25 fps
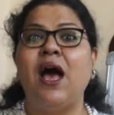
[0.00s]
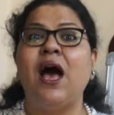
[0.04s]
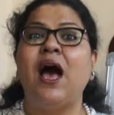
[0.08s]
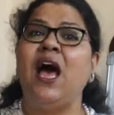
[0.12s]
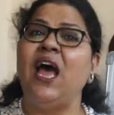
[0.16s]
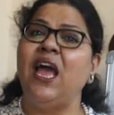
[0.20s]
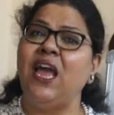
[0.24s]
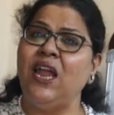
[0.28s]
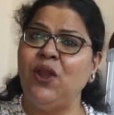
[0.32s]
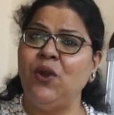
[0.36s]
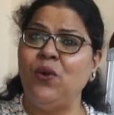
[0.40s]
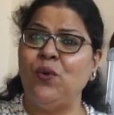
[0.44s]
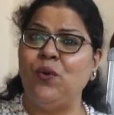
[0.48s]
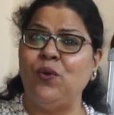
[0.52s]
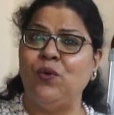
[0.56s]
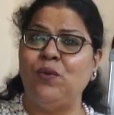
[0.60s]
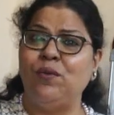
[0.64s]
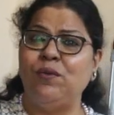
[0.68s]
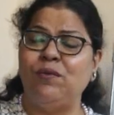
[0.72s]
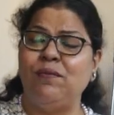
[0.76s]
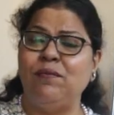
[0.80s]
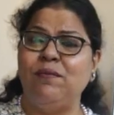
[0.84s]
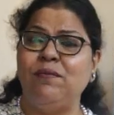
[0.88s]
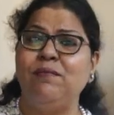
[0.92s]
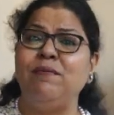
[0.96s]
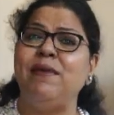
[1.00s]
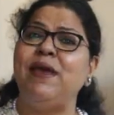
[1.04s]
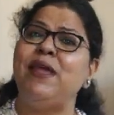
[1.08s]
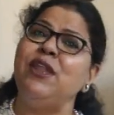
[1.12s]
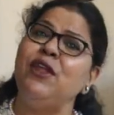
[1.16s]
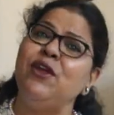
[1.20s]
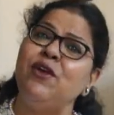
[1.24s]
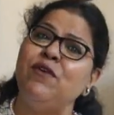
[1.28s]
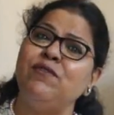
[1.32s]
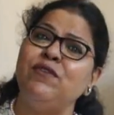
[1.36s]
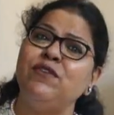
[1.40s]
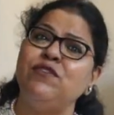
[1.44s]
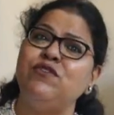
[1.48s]
I know many
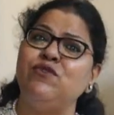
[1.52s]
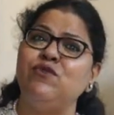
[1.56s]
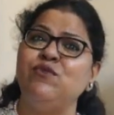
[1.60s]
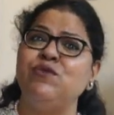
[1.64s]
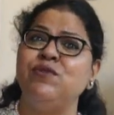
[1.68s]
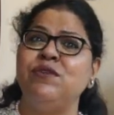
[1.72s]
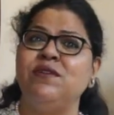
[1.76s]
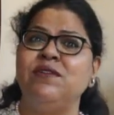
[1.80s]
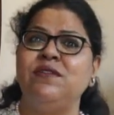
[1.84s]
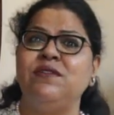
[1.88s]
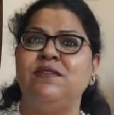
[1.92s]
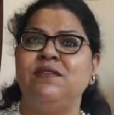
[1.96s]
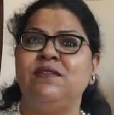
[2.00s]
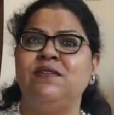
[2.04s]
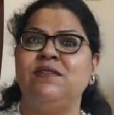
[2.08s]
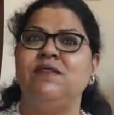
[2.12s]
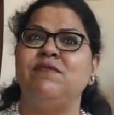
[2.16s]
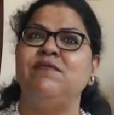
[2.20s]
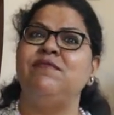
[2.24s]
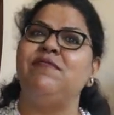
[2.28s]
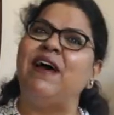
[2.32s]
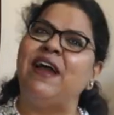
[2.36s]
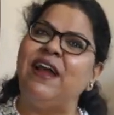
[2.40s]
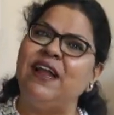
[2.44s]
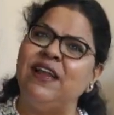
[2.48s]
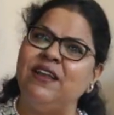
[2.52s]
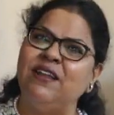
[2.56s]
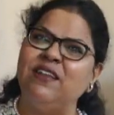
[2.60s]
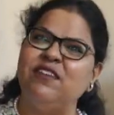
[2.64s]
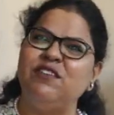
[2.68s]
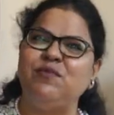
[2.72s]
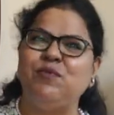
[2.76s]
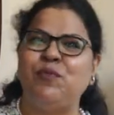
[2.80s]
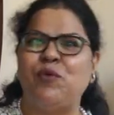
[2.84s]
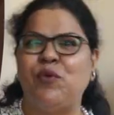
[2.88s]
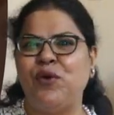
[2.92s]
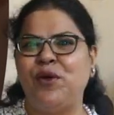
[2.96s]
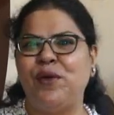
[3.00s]
of the students find
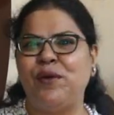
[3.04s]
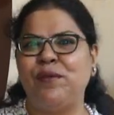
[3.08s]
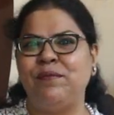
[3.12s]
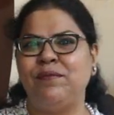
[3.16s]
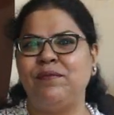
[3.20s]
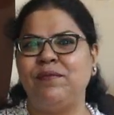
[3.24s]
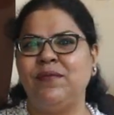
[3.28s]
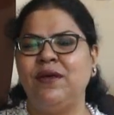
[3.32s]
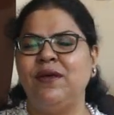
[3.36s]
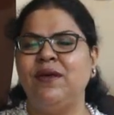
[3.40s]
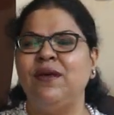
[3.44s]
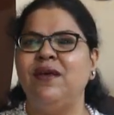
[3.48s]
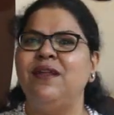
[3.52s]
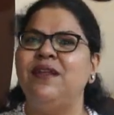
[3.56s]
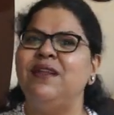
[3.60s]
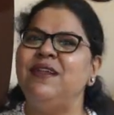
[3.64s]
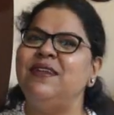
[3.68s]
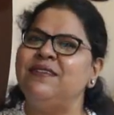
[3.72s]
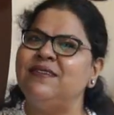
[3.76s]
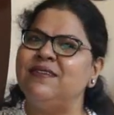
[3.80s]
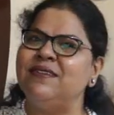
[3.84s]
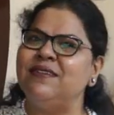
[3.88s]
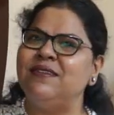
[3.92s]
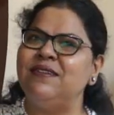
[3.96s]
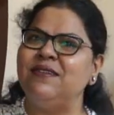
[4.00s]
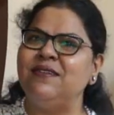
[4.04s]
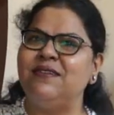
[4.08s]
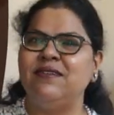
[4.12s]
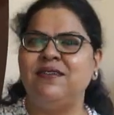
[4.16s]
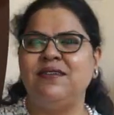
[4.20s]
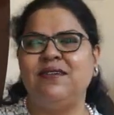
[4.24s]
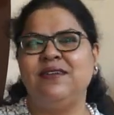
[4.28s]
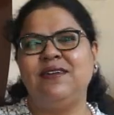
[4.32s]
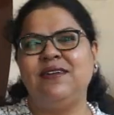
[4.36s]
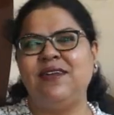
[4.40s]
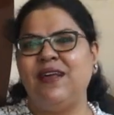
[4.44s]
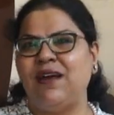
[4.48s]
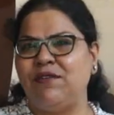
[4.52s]
this poem little
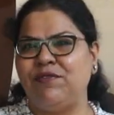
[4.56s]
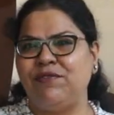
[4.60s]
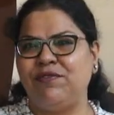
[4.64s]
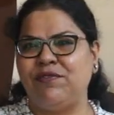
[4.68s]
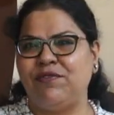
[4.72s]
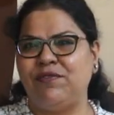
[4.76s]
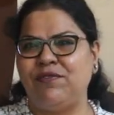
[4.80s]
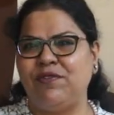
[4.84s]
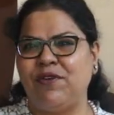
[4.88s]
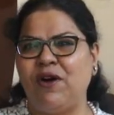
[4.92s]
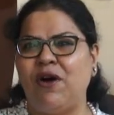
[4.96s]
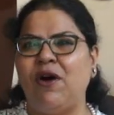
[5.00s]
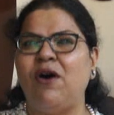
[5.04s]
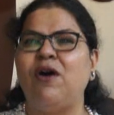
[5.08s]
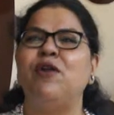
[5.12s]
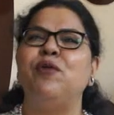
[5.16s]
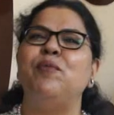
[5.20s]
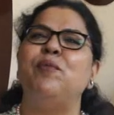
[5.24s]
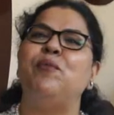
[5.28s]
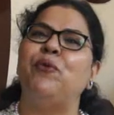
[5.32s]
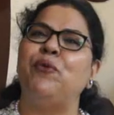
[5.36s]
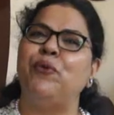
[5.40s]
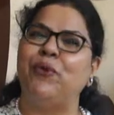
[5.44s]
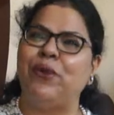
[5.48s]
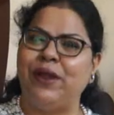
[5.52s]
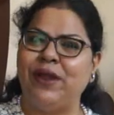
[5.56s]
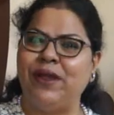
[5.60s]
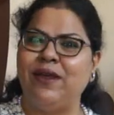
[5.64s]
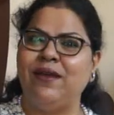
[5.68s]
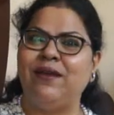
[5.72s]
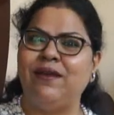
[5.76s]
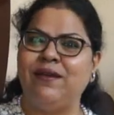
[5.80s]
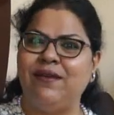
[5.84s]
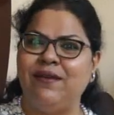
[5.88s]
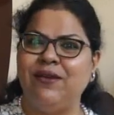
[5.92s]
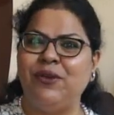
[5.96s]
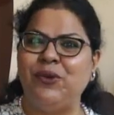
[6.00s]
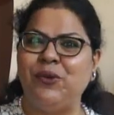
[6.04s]
tough or boring,
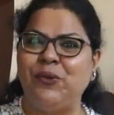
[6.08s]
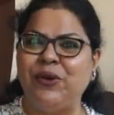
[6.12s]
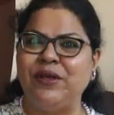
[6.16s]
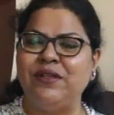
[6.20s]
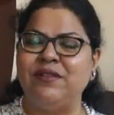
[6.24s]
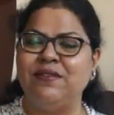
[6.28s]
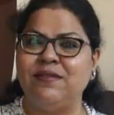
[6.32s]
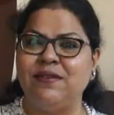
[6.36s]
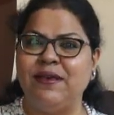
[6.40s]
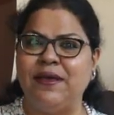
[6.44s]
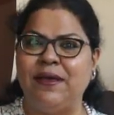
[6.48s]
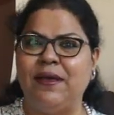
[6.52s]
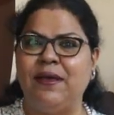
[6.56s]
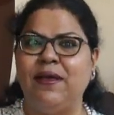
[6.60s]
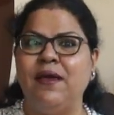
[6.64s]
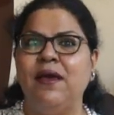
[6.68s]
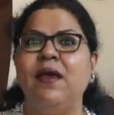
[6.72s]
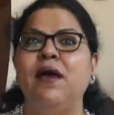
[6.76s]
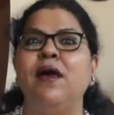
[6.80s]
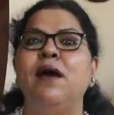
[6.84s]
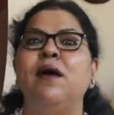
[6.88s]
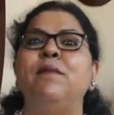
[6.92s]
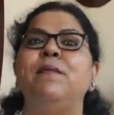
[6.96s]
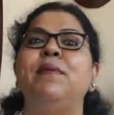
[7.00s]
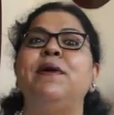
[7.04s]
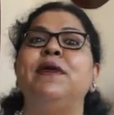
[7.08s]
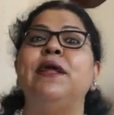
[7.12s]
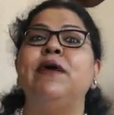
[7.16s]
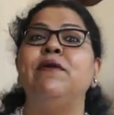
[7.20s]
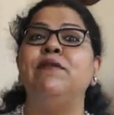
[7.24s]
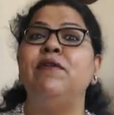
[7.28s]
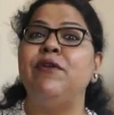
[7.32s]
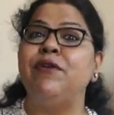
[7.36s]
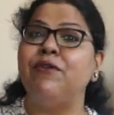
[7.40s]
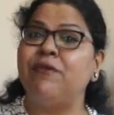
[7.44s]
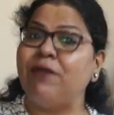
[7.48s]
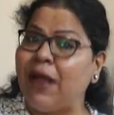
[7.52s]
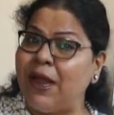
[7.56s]
you can say, but I
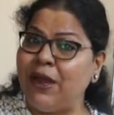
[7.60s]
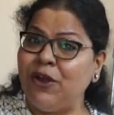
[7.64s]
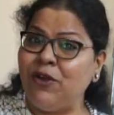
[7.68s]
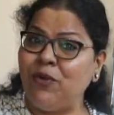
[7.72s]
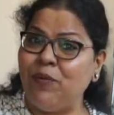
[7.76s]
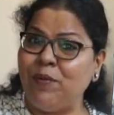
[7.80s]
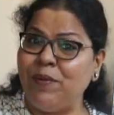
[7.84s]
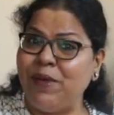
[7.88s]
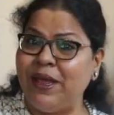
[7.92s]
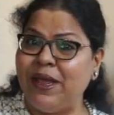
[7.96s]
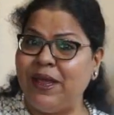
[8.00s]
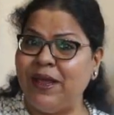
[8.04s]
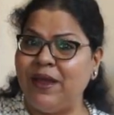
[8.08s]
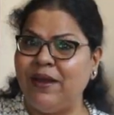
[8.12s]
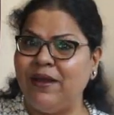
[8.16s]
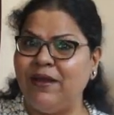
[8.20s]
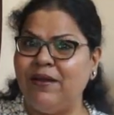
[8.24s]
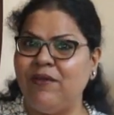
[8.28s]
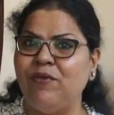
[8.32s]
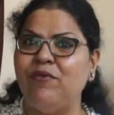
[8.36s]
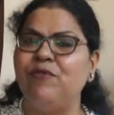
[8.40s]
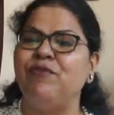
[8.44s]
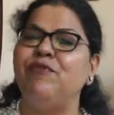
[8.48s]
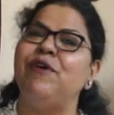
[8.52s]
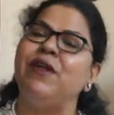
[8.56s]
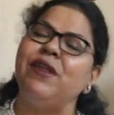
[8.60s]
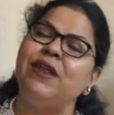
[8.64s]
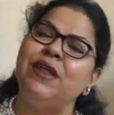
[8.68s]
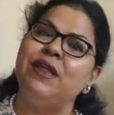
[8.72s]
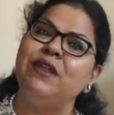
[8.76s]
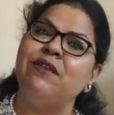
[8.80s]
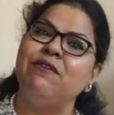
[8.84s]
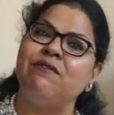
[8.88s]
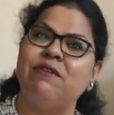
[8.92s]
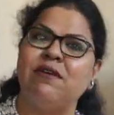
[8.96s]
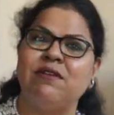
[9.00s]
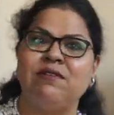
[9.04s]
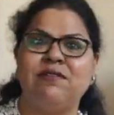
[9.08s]
will try to make it very
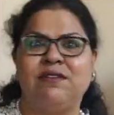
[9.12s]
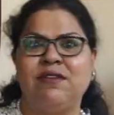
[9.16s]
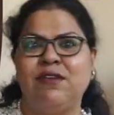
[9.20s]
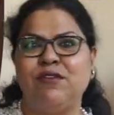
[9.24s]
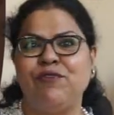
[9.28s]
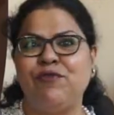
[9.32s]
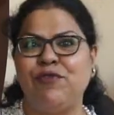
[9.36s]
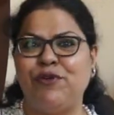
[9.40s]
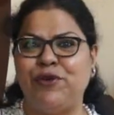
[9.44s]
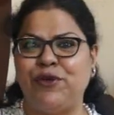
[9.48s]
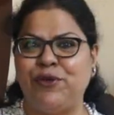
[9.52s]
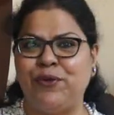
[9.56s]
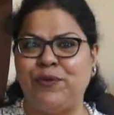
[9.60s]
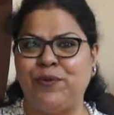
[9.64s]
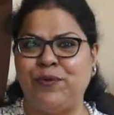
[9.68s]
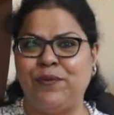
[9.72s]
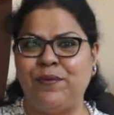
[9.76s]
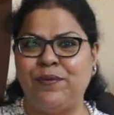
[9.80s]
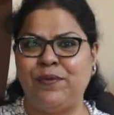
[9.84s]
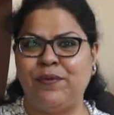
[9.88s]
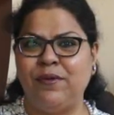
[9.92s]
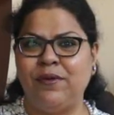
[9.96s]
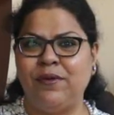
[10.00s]
interesting for you.